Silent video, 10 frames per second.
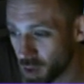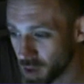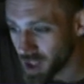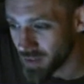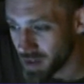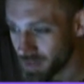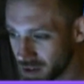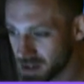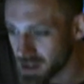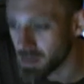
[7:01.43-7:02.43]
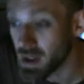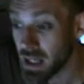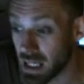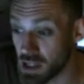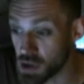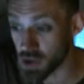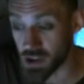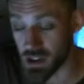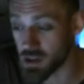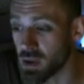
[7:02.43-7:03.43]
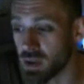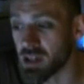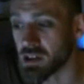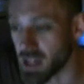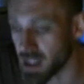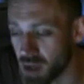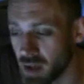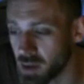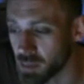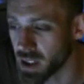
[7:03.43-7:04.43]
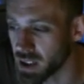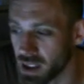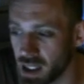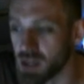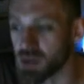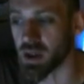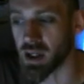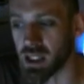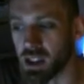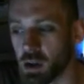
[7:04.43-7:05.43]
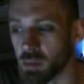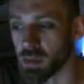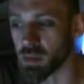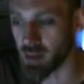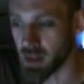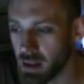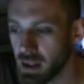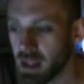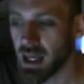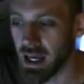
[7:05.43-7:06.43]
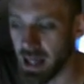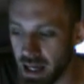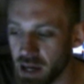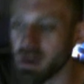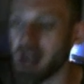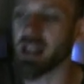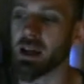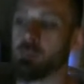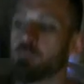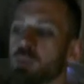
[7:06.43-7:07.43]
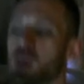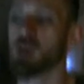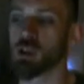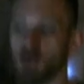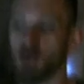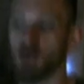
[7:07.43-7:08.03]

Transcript: a lot of effort into them. It just says do this here rather than play the knight trick, and I don't blame it. Right then. So what